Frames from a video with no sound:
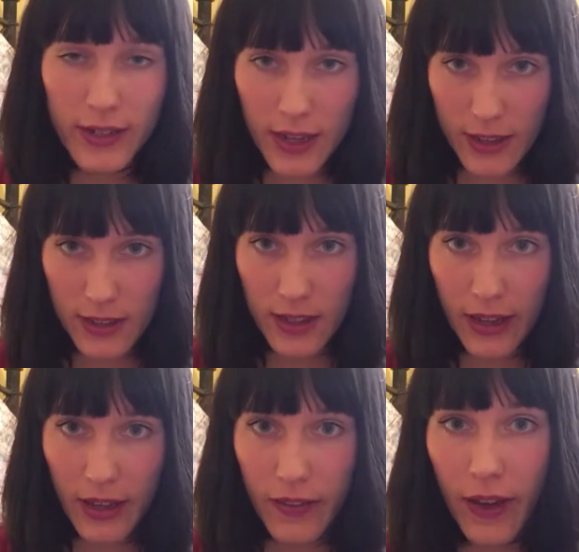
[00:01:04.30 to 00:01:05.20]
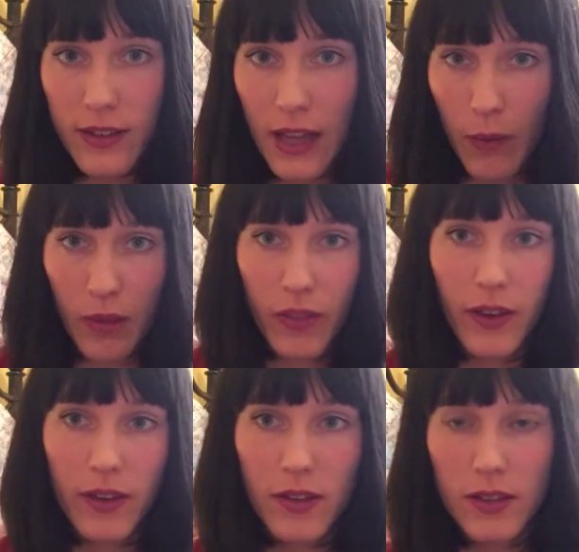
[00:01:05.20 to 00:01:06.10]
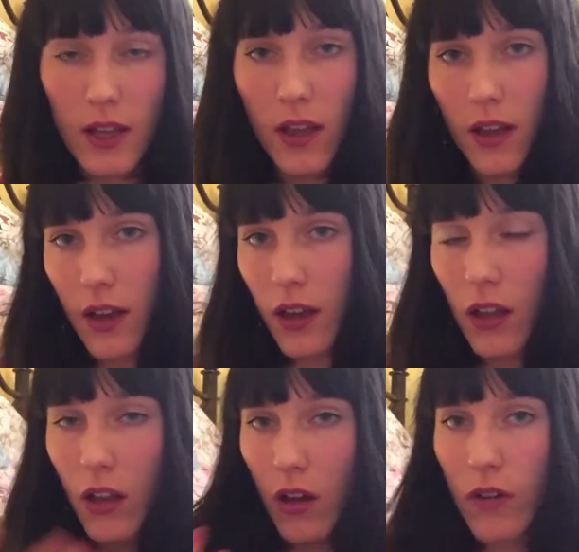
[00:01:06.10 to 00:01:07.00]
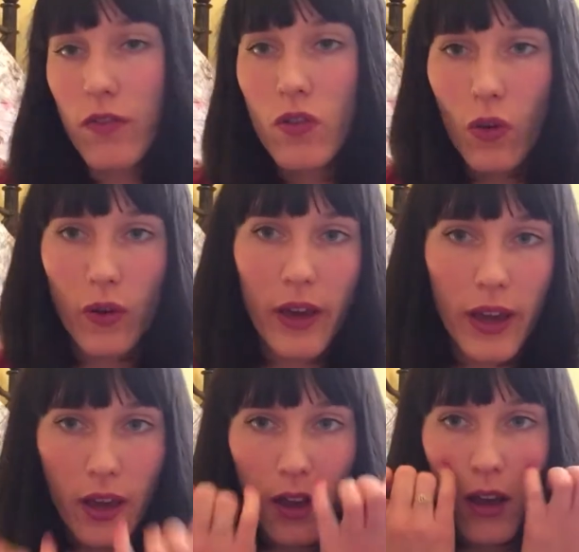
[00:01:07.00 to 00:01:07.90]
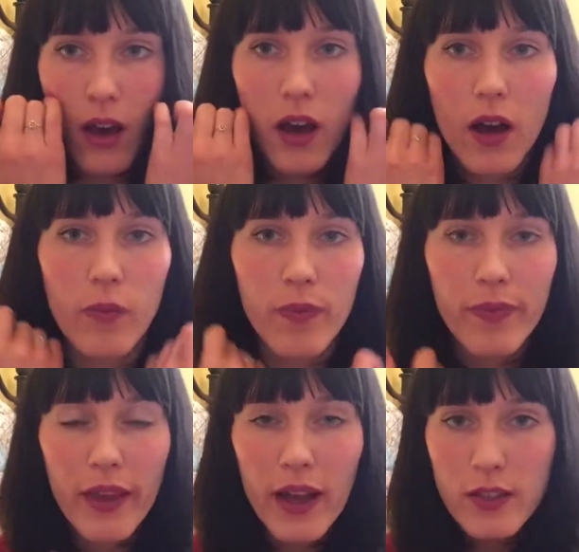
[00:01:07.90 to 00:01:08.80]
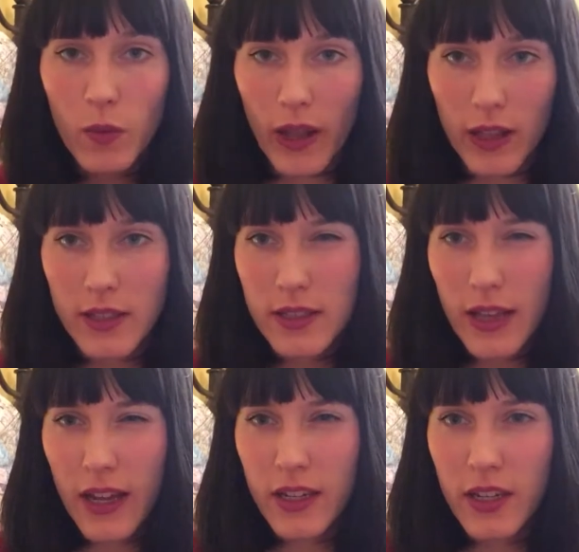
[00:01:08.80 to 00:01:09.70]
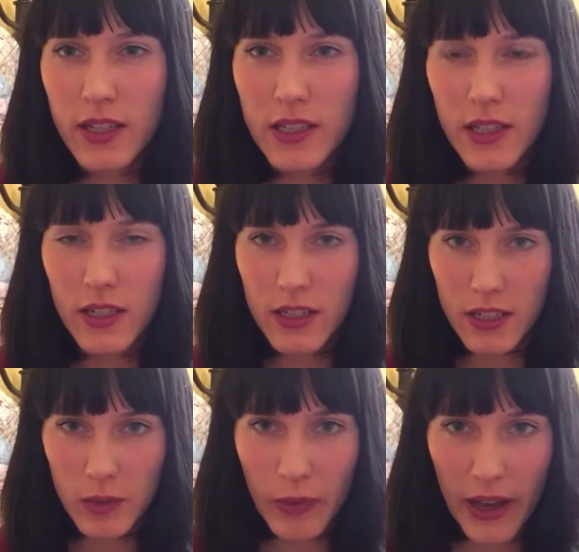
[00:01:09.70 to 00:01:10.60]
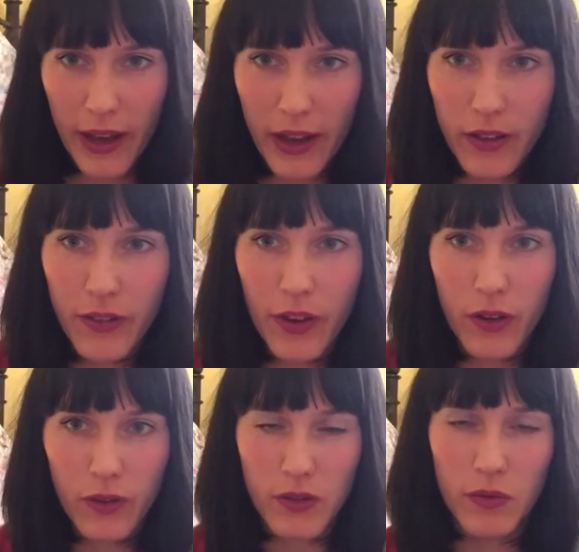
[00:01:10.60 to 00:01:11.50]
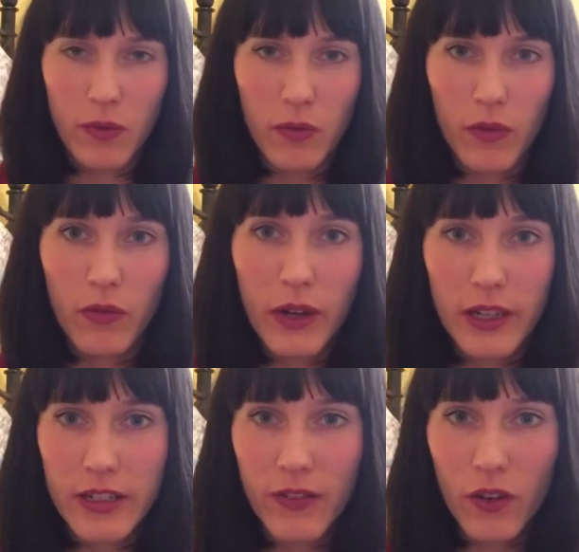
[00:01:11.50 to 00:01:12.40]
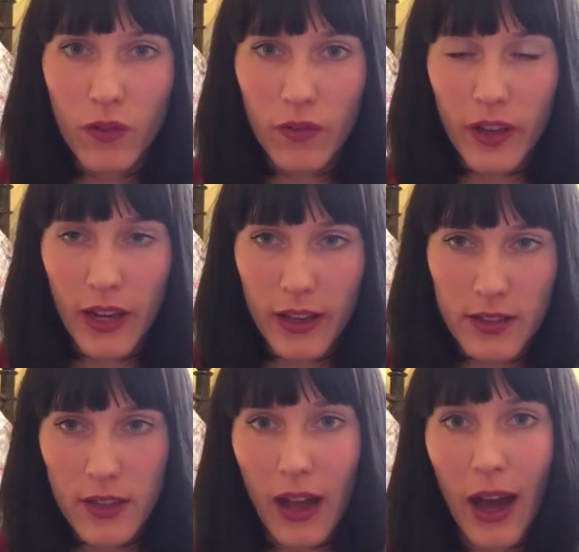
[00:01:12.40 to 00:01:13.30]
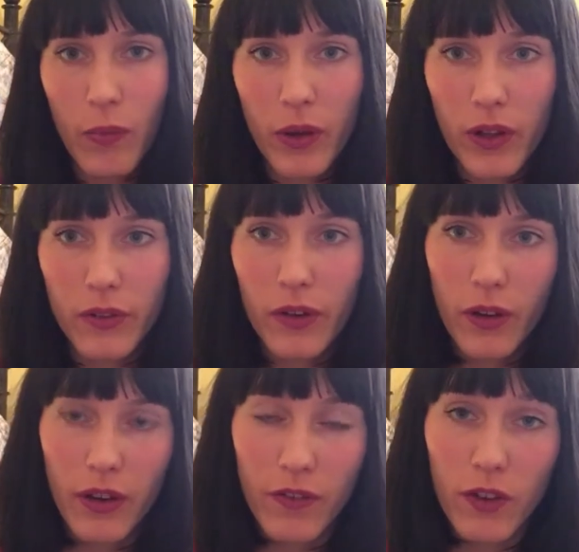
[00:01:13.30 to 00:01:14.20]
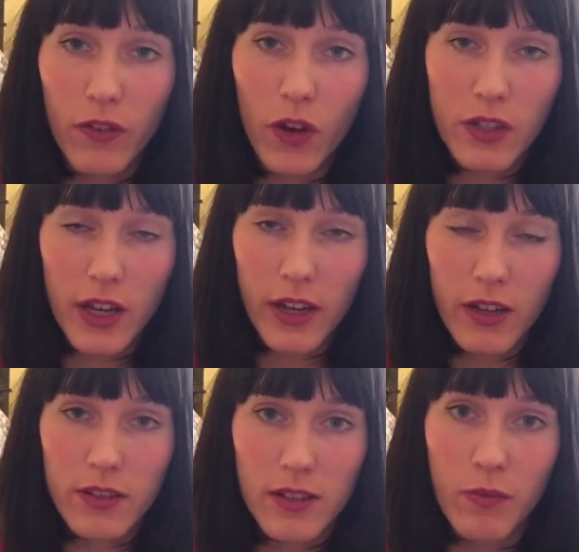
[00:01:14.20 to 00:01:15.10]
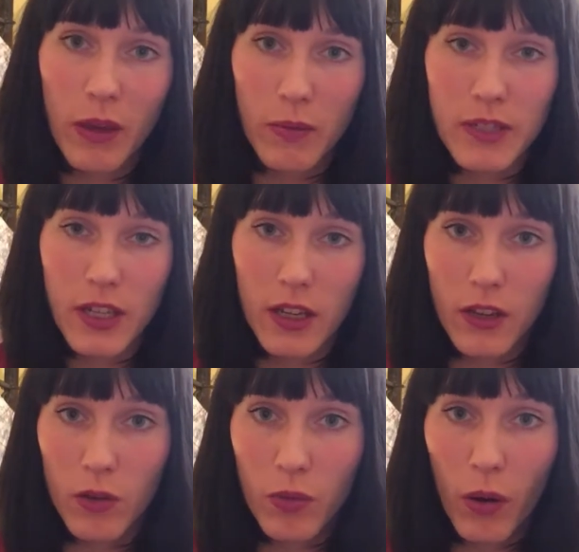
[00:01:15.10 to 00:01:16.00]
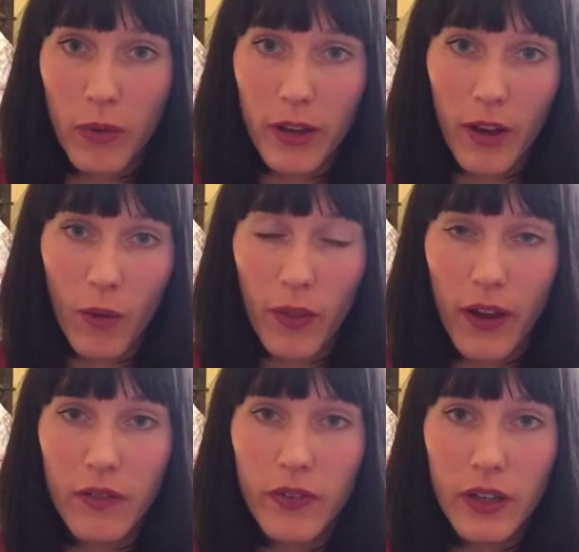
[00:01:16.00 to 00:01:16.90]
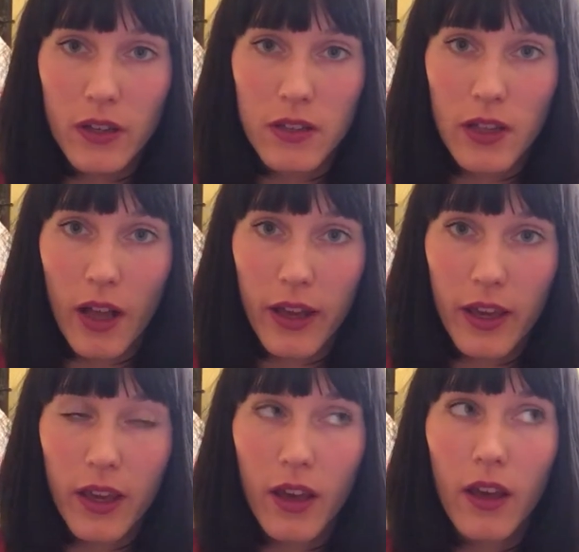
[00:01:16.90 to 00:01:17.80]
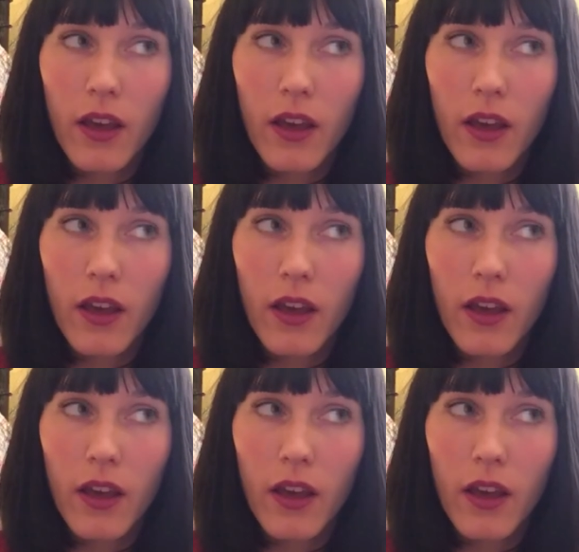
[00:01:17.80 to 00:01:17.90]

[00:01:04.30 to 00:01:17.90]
intensely, and that's happy things, love, joy, as well as sadness and despair and those really difficult feelings that happen. If you've got a diagnosis of BPD, you'll probably know what that feels like.